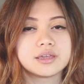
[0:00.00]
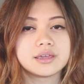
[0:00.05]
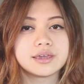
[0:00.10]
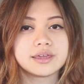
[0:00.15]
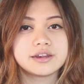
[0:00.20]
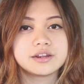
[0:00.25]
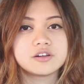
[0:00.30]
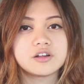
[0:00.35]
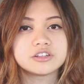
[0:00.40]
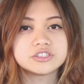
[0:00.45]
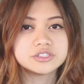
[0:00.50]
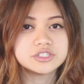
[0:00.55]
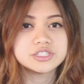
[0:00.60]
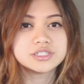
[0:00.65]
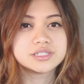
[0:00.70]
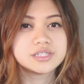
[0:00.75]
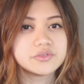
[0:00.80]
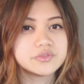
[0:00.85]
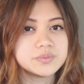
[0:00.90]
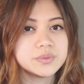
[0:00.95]
And it also
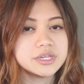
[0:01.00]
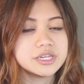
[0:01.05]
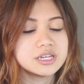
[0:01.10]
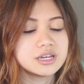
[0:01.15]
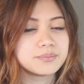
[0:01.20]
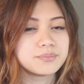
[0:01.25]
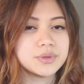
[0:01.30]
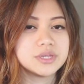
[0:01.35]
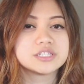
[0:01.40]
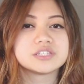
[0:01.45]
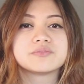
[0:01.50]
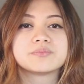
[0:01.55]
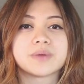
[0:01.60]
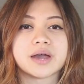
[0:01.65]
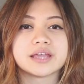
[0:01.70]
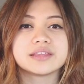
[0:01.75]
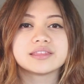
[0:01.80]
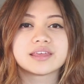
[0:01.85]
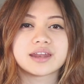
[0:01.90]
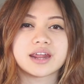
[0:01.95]
just gives me a peace of
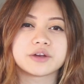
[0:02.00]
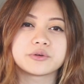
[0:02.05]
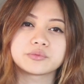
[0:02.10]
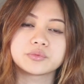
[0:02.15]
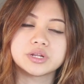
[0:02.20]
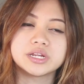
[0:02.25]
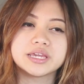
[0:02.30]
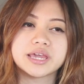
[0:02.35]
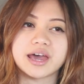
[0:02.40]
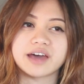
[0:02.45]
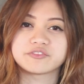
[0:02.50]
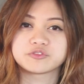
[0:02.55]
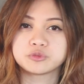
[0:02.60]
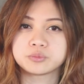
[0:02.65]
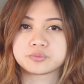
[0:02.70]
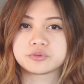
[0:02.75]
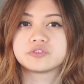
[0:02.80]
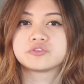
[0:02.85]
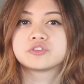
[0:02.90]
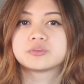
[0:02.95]
mind that I don't really have to
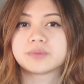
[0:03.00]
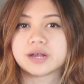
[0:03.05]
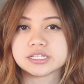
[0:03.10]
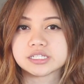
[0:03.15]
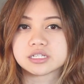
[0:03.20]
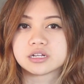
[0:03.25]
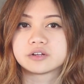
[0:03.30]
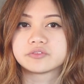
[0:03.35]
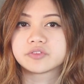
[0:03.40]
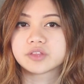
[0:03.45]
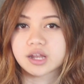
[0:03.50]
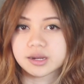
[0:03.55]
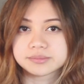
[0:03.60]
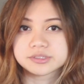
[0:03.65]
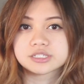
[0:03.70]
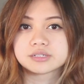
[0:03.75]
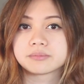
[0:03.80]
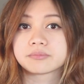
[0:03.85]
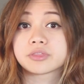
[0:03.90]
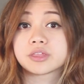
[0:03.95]
prove to myself that I'm
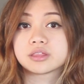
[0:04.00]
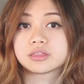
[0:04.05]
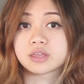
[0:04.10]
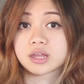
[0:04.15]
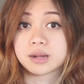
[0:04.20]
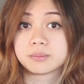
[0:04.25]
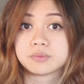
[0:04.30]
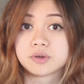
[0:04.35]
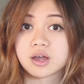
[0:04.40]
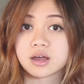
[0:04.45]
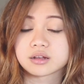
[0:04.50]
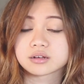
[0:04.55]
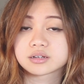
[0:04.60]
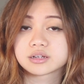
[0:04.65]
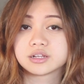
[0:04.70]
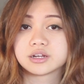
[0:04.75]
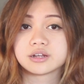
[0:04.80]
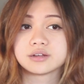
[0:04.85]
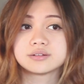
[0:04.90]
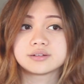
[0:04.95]
something that I'm not,
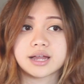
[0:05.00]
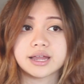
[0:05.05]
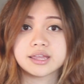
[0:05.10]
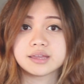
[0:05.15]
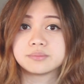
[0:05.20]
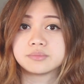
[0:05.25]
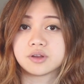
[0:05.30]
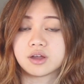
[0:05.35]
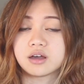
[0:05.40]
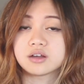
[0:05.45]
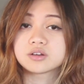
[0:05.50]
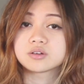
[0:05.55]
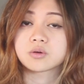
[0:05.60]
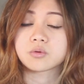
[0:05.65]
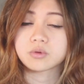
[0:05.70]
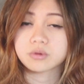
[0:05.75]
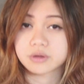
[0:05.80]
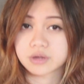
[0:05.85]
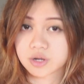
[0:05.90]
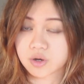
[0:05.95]
you know? I am not
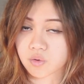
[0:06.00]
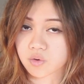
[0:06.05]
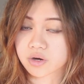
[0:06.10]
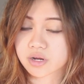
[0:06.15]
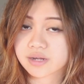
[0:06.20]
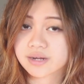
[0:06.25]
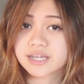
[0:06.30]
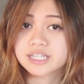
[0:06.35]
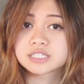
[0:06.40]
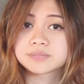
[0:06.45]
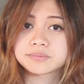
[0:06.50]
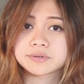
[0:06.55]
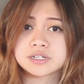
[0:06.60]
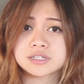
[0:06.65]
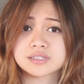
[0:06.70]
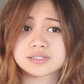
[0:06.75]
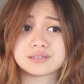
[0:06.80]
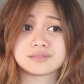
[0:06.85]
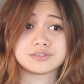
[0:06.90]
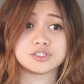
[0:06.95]
an organized
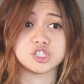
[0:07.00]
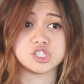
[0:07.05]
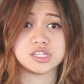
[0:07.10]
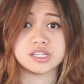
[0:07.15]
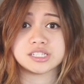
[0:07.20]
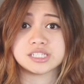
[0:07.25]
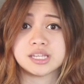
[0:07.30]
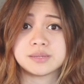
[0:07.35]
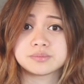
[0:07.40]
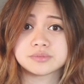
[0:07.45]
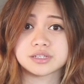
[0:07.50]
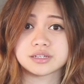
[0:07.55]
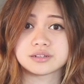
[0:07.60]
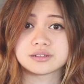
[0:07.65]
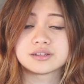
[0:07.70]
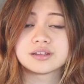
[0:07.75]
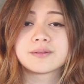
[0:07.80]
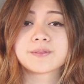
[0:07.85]
person, just accept it.